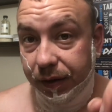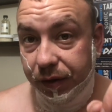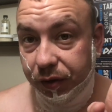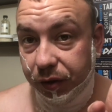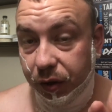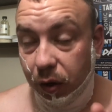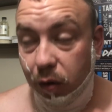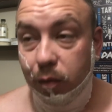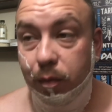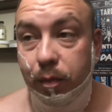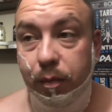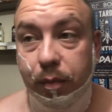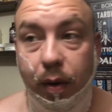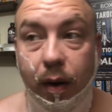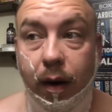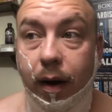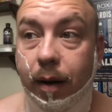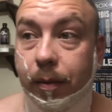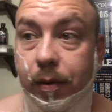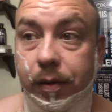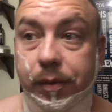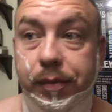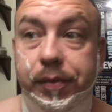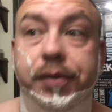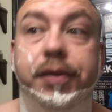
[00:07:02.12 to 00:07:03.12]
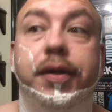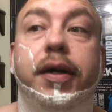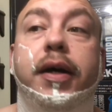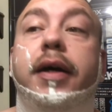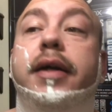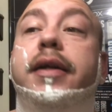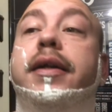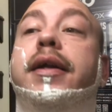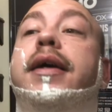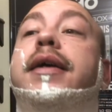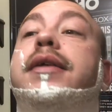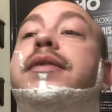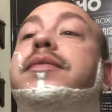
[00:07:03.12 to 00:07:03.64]
and soap problems.
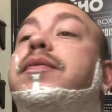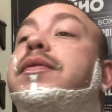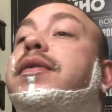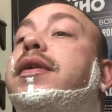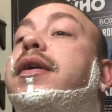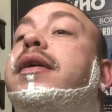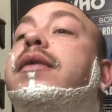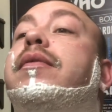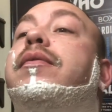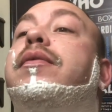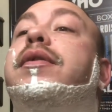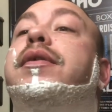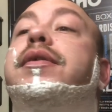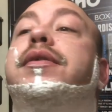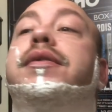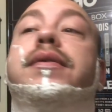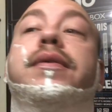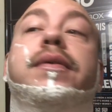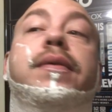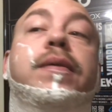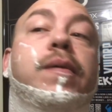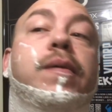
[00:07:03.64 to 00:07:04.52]
That's what that was.